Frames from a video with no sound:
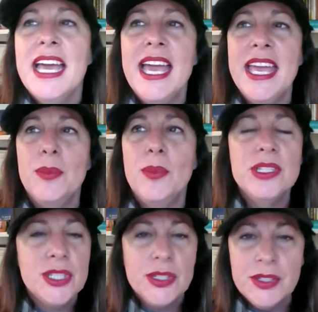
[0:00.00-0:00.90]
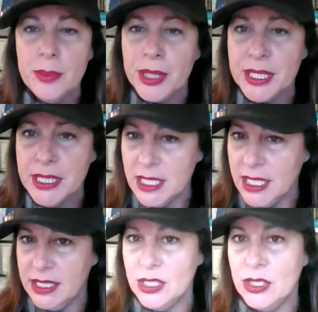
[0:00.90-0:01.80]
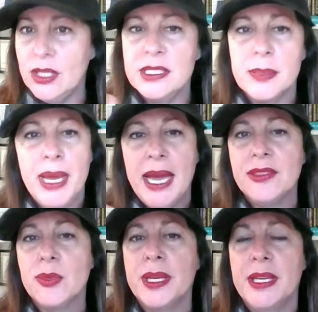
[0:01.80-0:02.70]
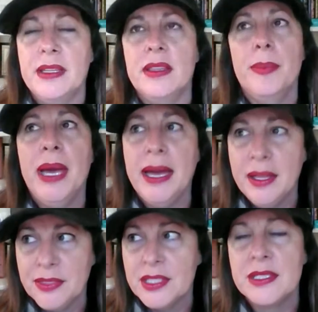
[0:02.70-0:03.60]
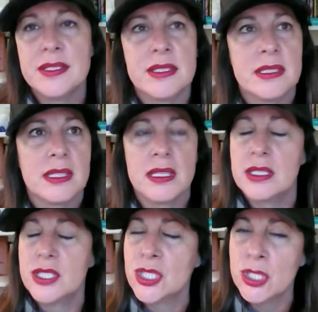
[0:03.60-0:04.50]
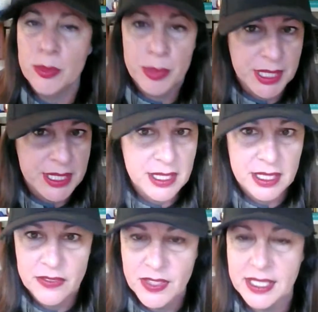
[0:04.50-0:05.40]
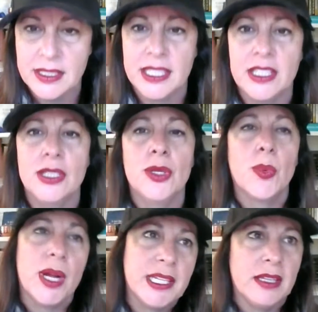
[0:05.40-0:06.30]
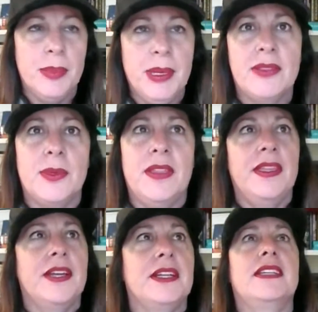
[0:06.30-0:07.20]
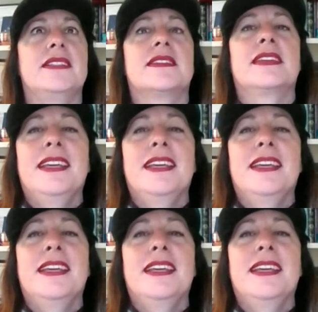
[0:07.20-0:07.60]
And once you're in the parking lot, it's a pathway. The path is super easy to find. Like you're walking on the pathway and there it is.